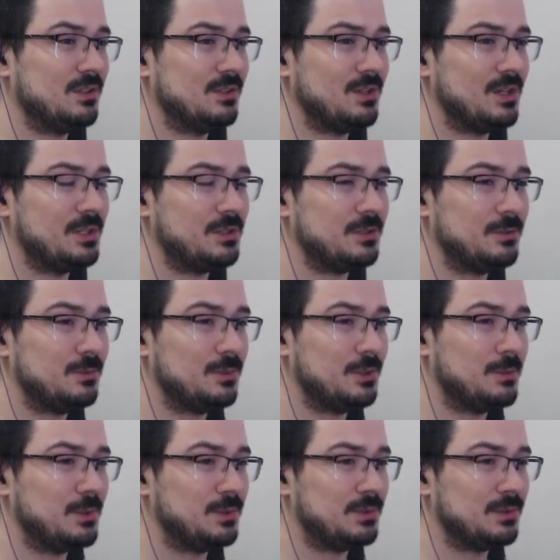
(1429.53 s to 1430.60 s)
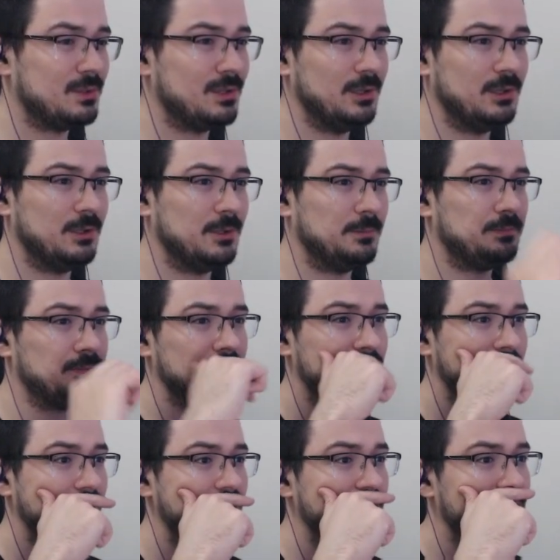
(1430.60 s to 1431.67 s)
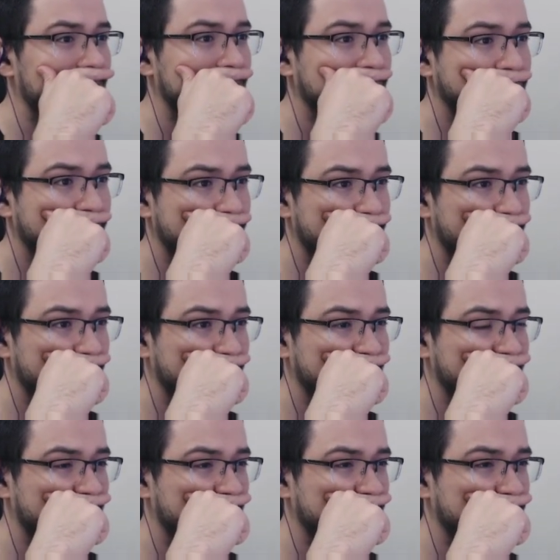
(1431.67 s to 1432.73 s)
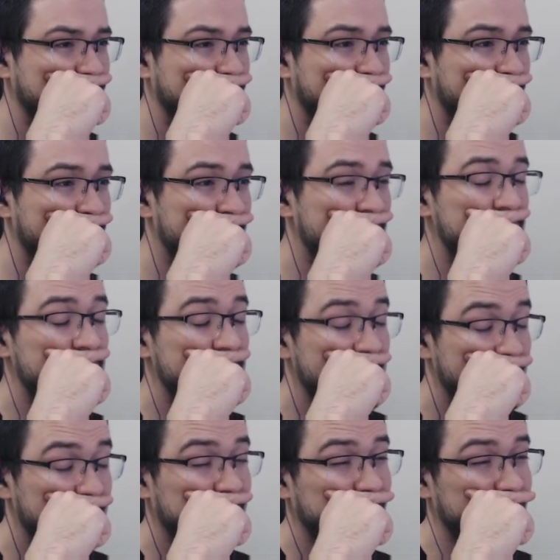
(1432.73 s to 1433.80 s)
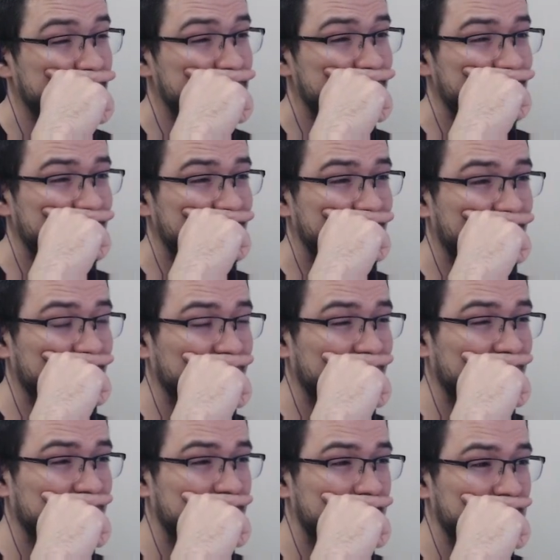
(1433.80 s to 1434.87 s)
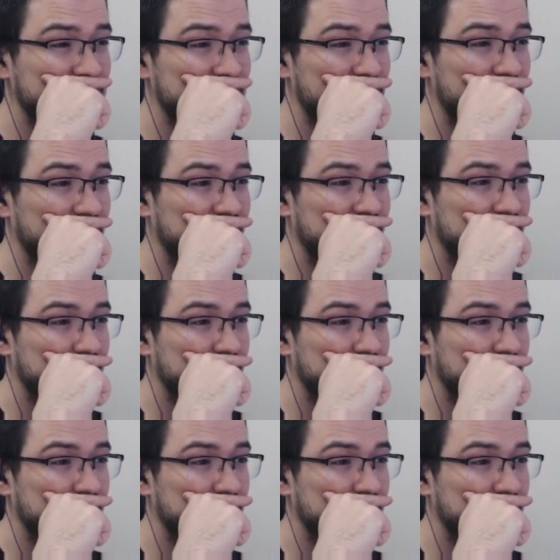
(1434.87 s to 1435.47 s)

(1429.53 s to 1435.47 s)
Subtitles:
Right. What about here? Yeah, heavy leather. Which we don't have much of.